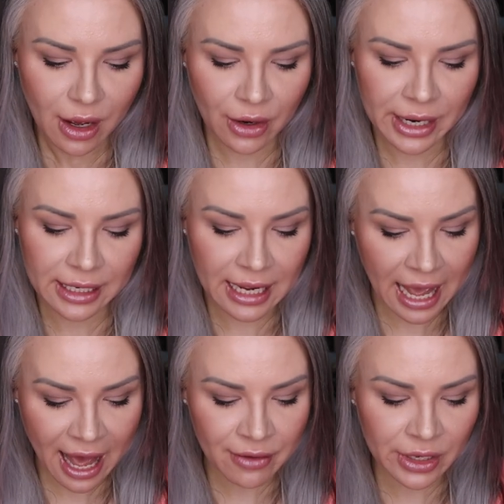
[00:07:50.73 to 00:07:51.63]
All right,
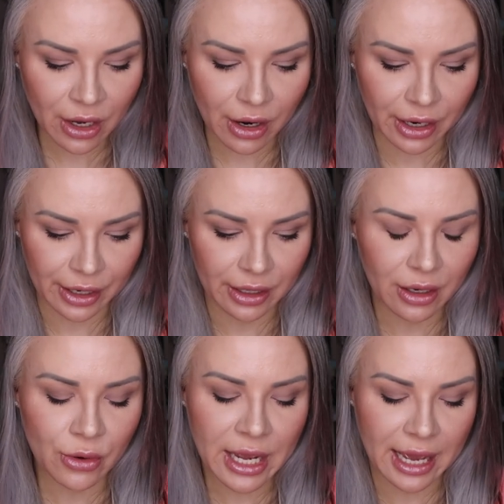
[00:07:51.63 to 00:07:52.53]

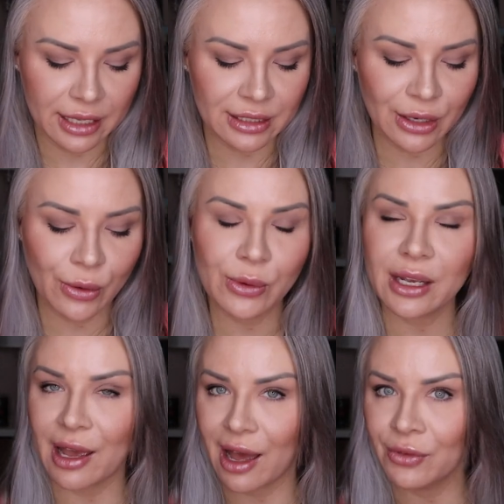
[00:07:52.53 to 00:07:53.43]
caviar. Okay,
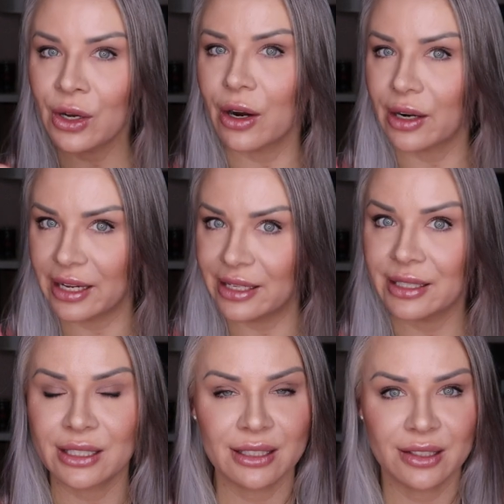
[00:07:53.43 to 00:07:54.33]
so caviar
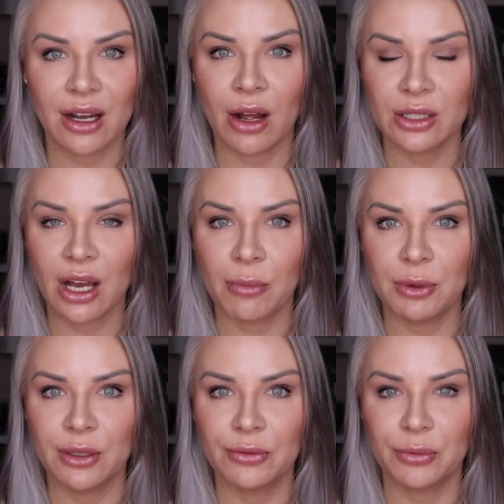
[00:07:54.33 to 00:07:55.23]
is on top
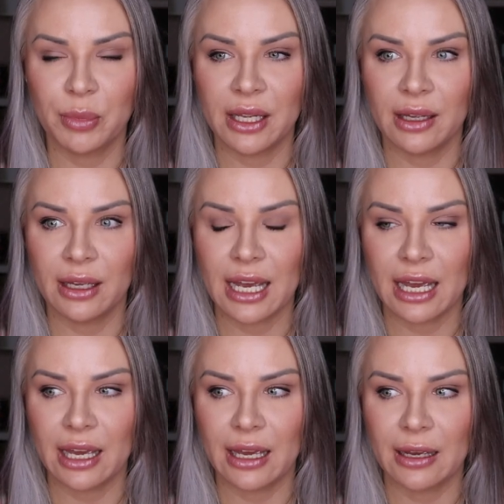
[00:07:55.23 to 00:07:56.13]
of being
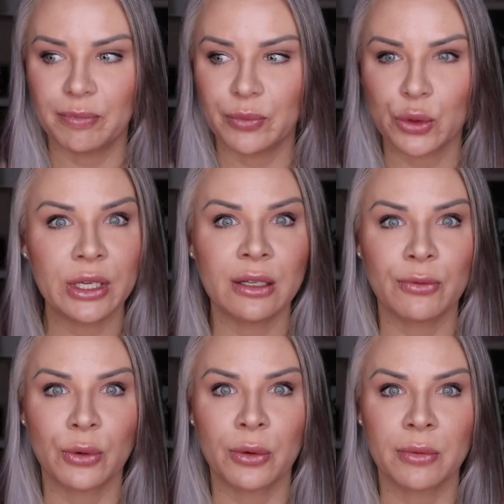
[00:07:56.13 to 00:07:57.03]
a treat
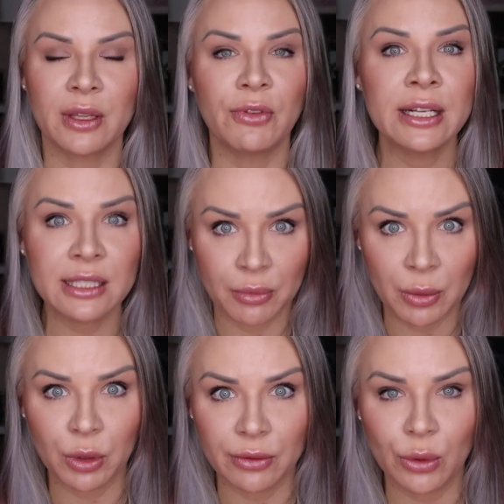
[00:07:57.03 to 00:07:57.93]
for the fancy
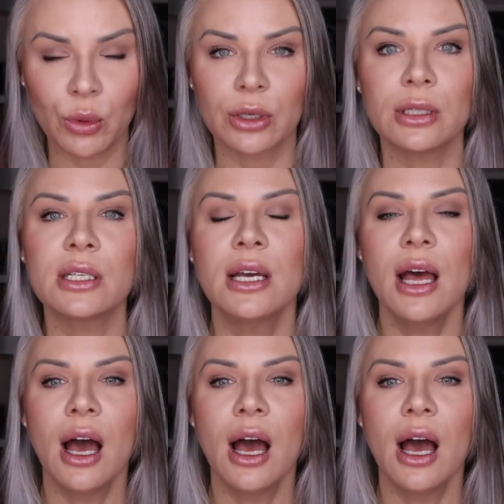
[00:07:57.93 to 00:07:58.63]
people of the world.